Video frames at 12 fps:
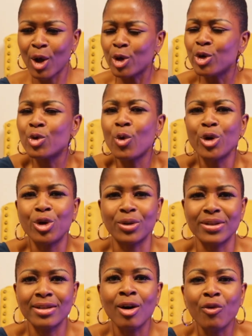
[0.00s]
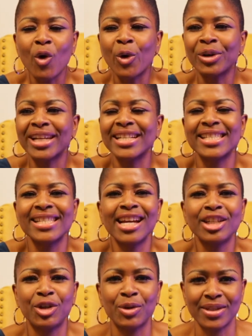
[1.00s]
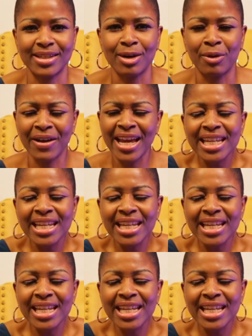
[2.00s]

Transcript: know yourself, understand yourself,